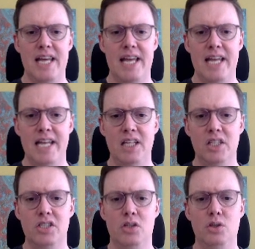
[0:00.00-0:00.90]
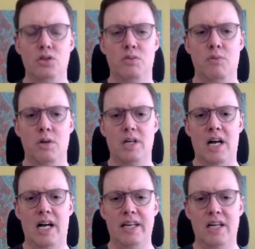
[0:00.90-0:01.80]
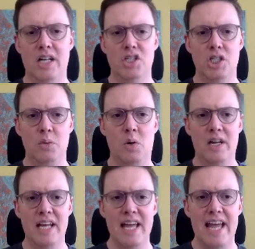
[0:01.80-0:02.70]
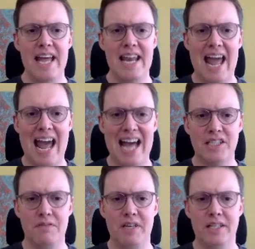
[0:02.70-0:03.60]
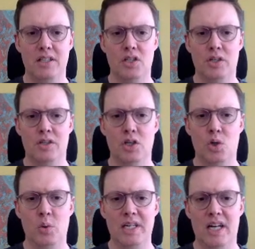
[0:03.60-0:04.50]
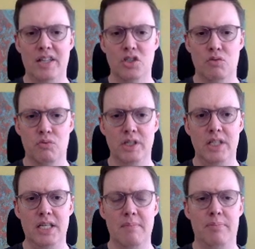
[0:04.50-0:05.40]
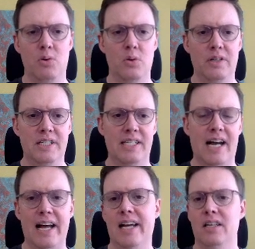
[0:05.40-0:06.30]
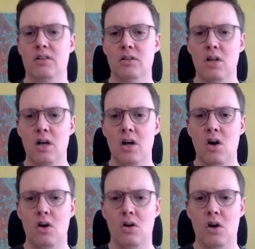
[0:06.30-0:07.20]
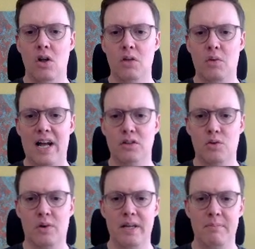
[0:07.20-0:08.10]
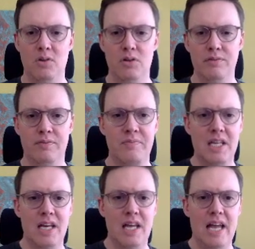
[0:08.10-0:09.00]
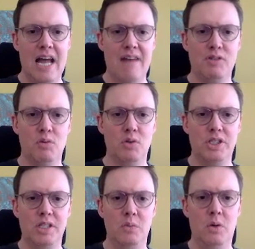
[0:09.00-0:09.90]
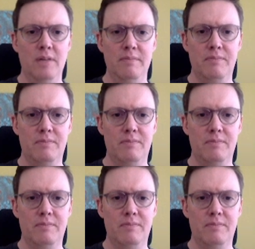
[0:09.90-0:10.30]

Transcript: hitting this loose rook on g1 and activating the queen on this really important diagonal. All around great move. After rook c1,